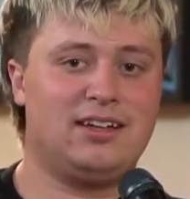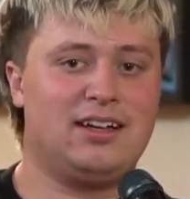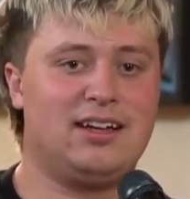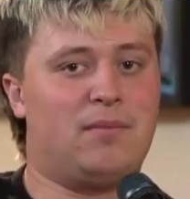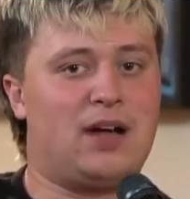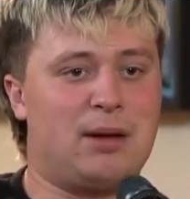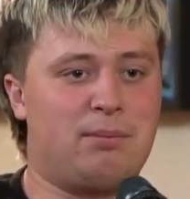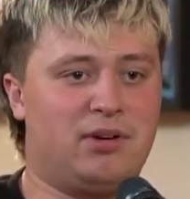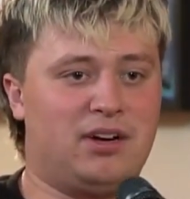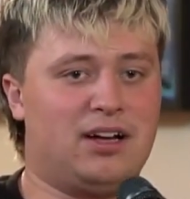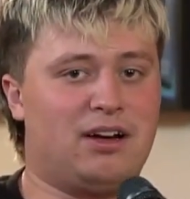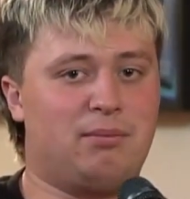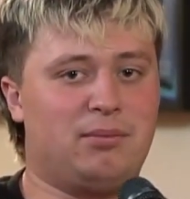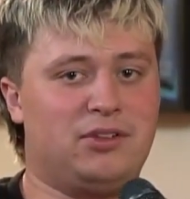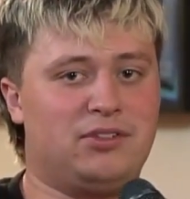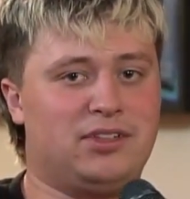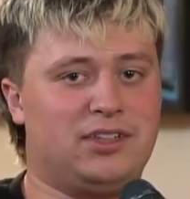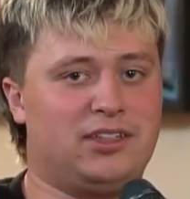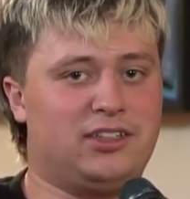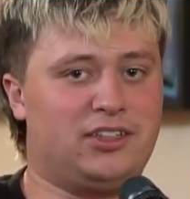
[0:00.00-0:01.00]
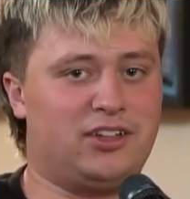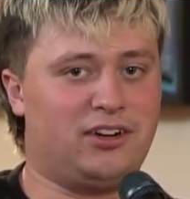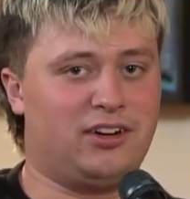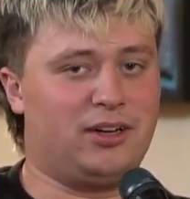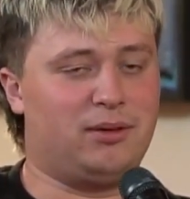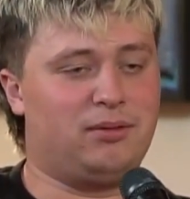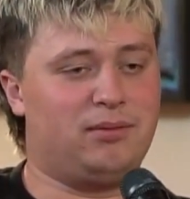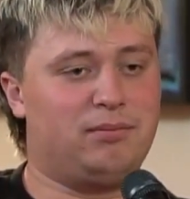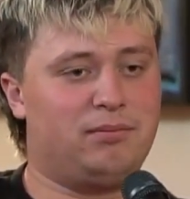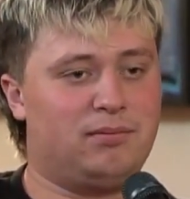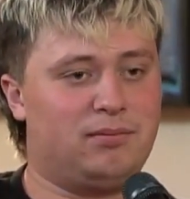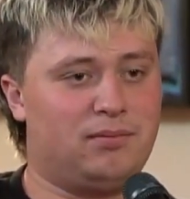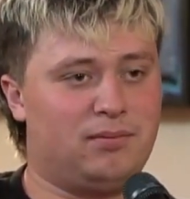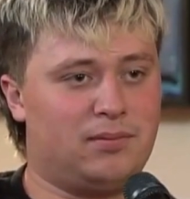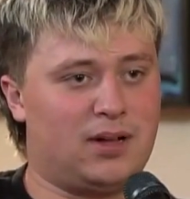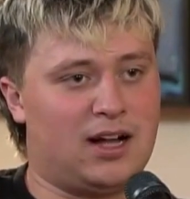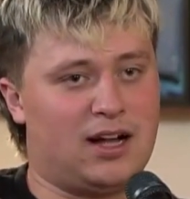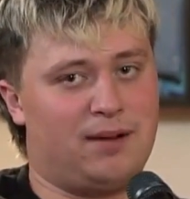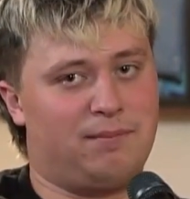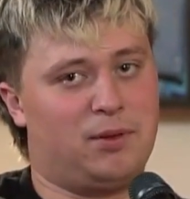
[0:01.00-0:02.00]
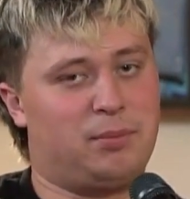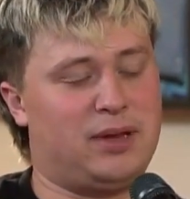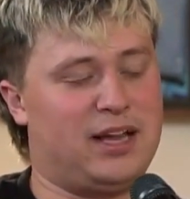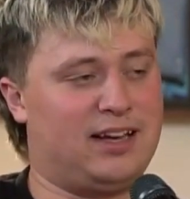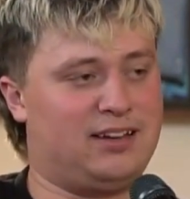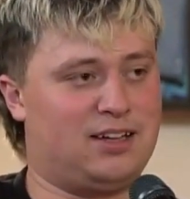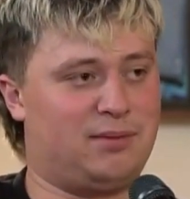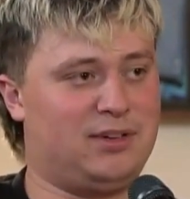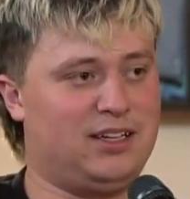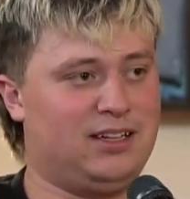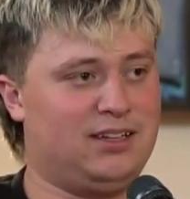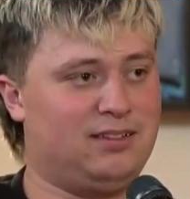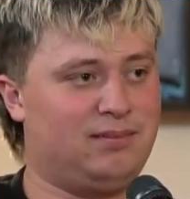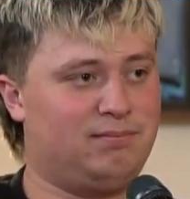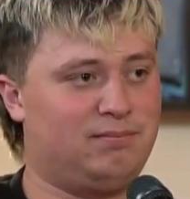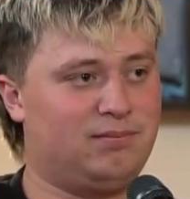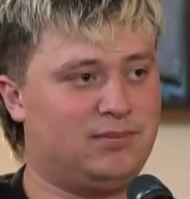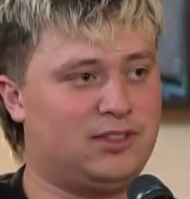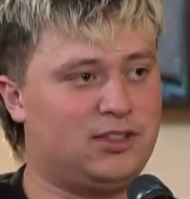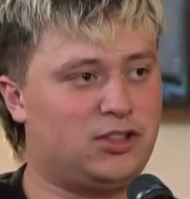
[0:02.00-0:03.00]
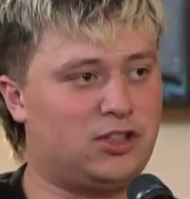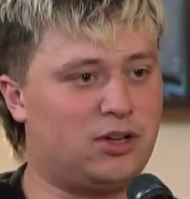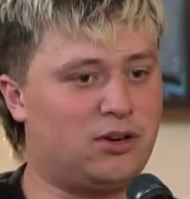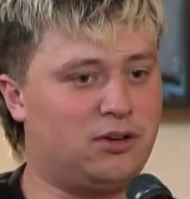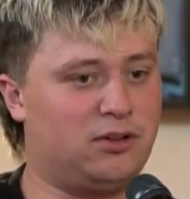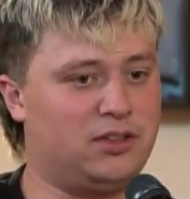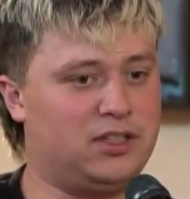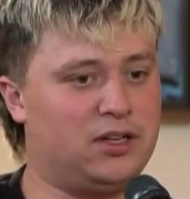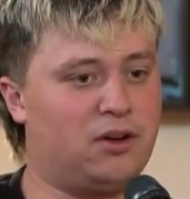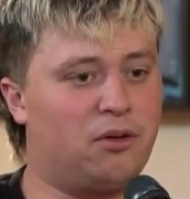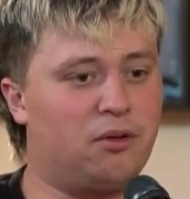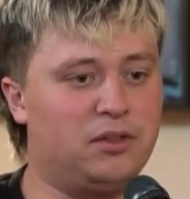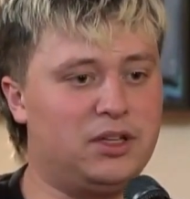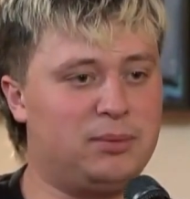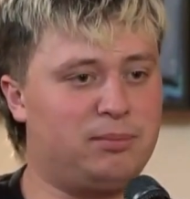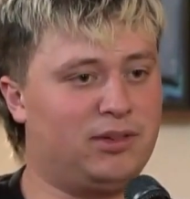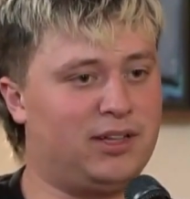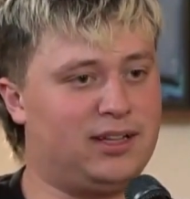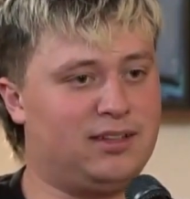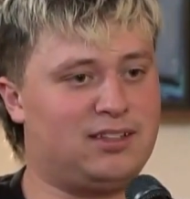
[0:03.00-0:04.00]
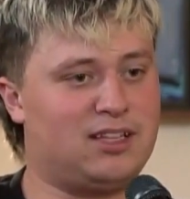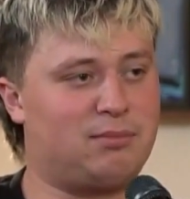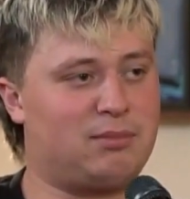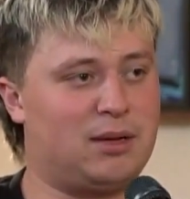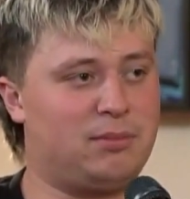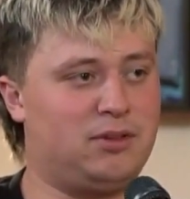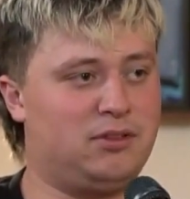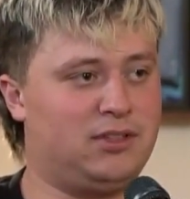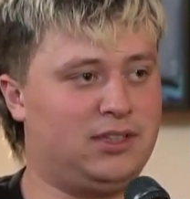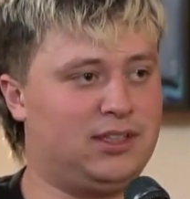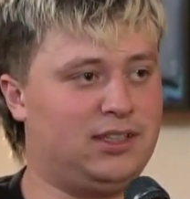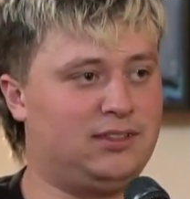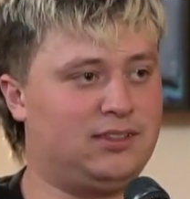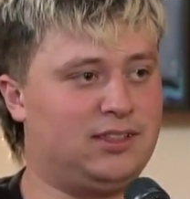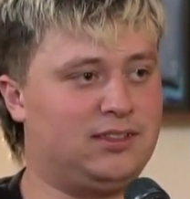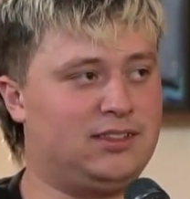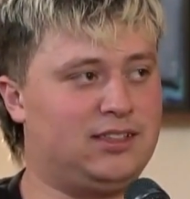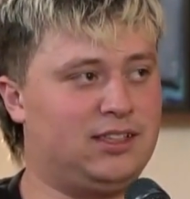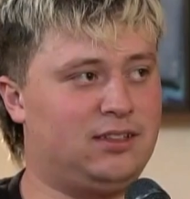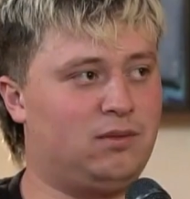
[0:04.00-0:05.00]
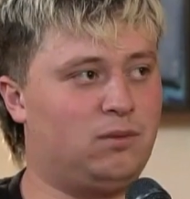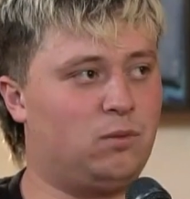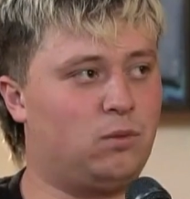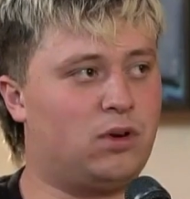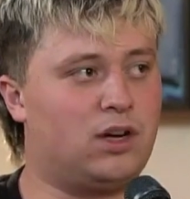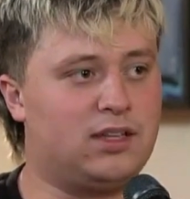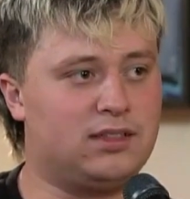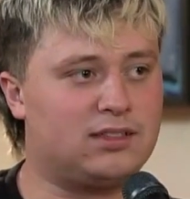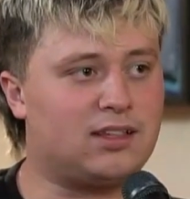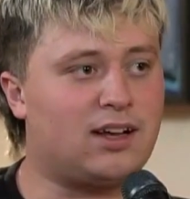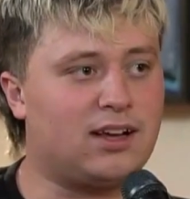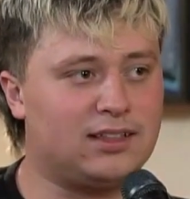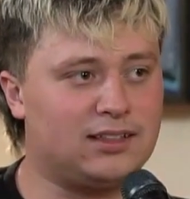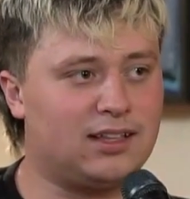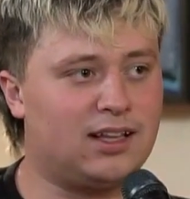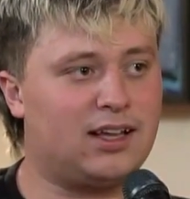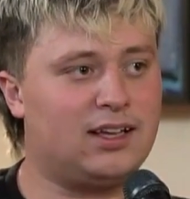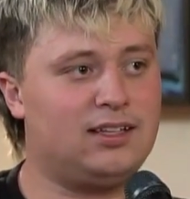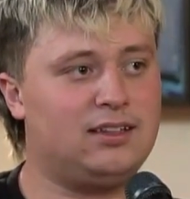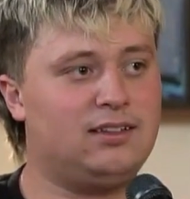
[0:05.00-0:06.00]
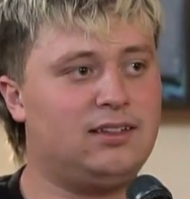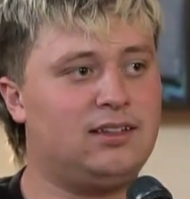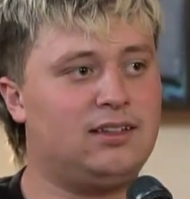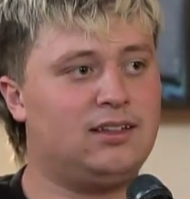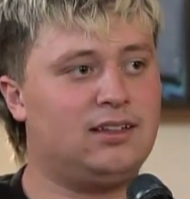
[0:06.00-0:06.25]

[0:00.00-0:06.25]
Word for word: I put out music during um, the pandemic. So the only place that my music existed was online.